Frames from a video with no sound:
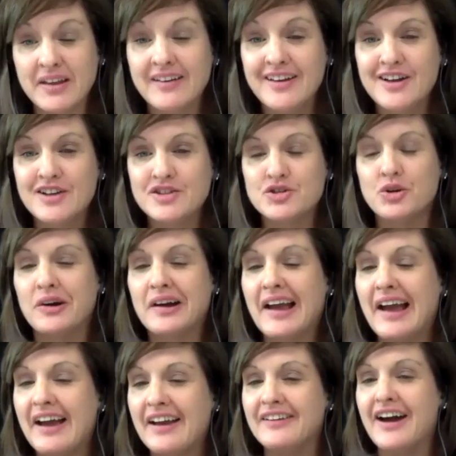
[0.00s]
So
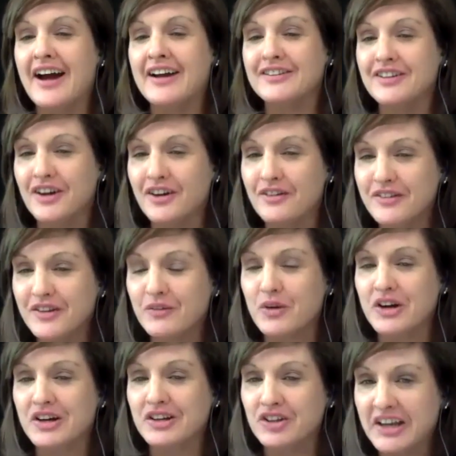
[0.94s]
again, I love that we're
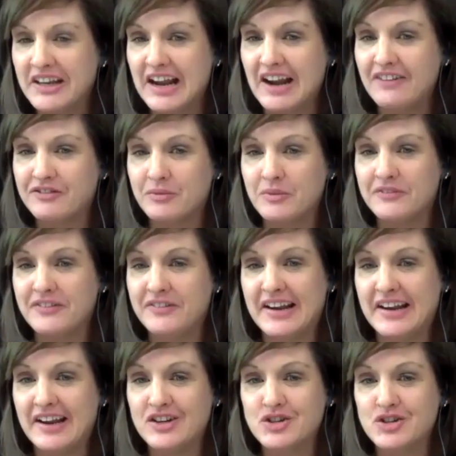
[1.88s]
looking at it from the
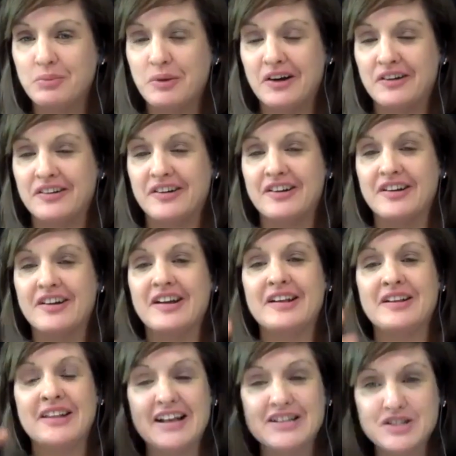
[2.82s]
financial partner.
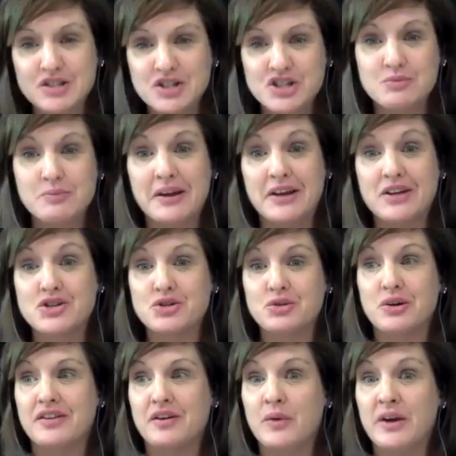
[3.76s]
Let's just make sure
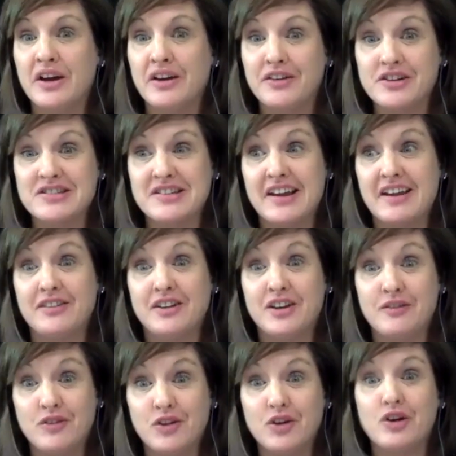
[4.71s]
that we understand that if
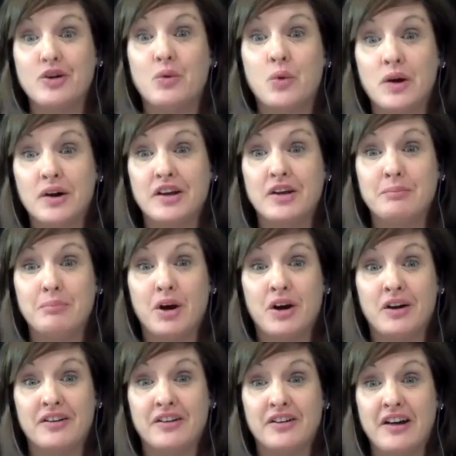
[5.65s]
you're a working
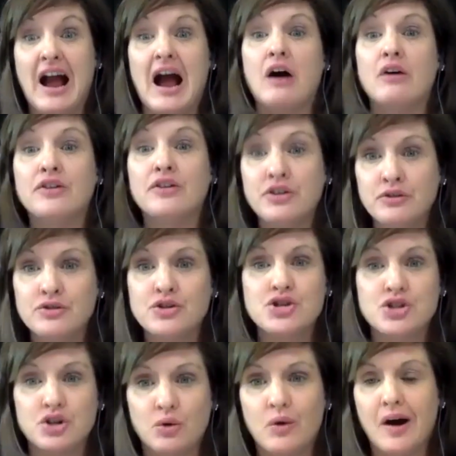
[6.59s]
partner, how do you
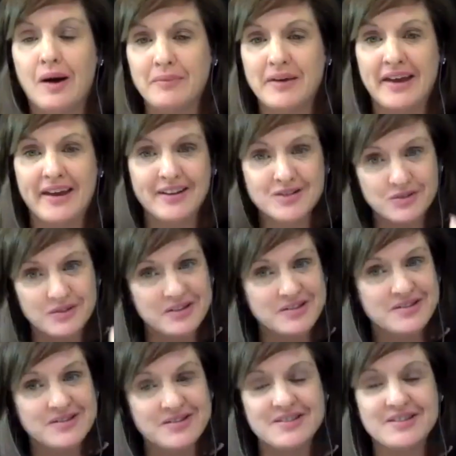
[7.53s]
show up? Okay. So
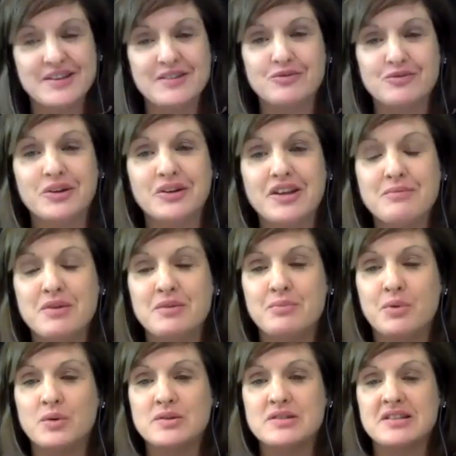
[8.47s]
this can really be
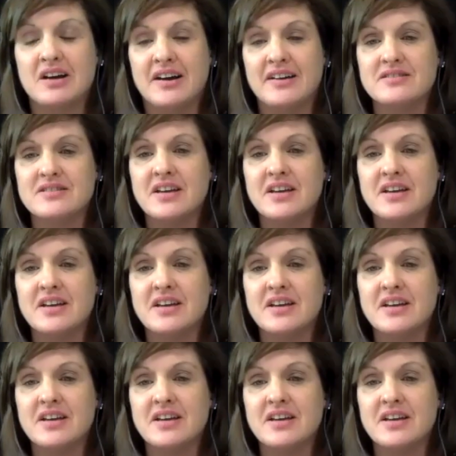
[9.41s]
both sides.